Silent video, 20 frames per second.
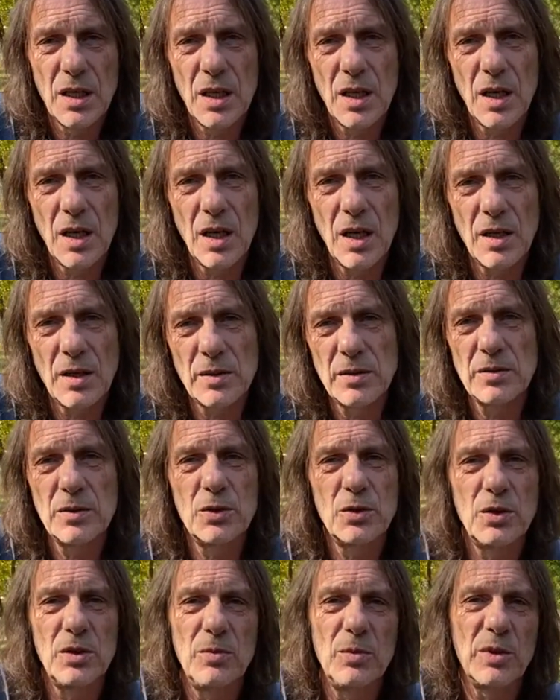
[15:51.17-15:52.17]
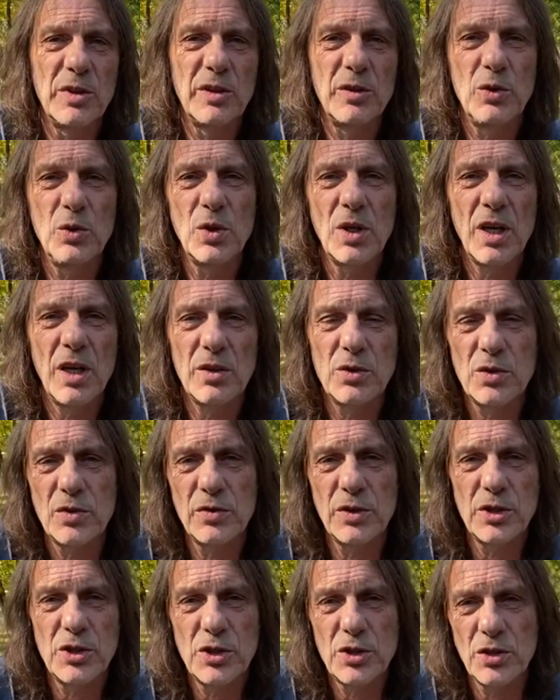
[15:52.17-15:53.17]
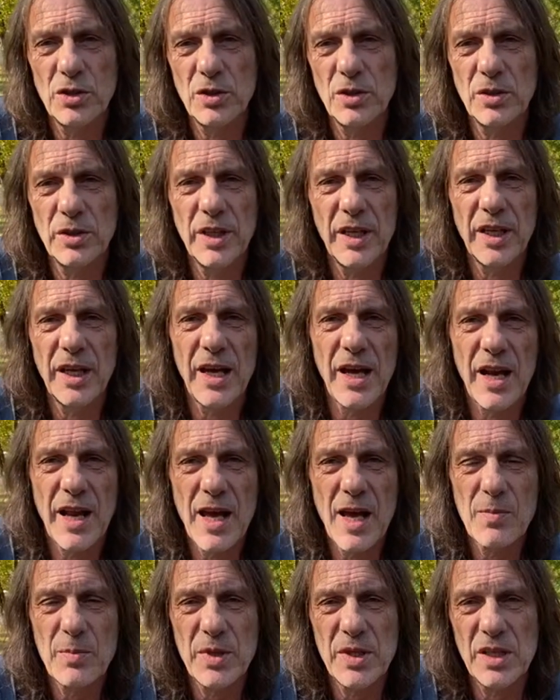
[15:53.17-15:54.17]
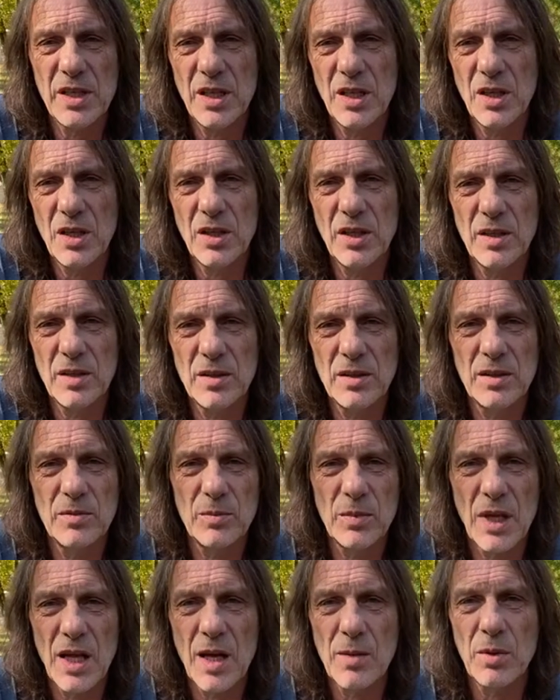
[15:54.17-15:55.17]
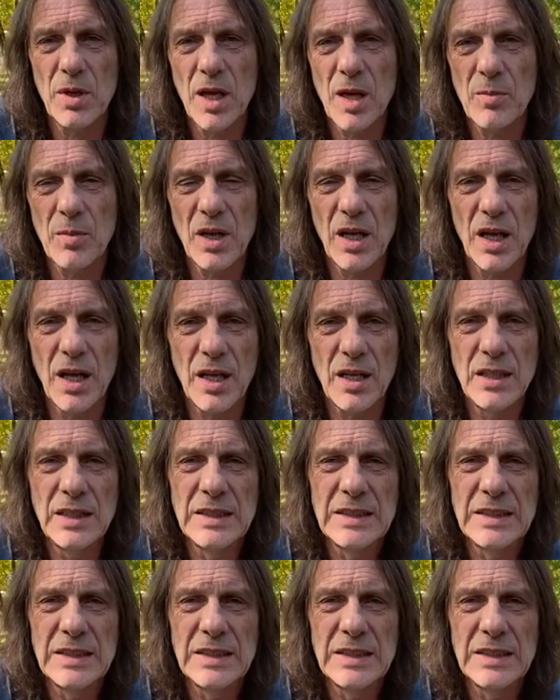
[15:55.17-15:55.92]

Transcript: It was too controversial, or that can't happen here, and blah, blah, blah.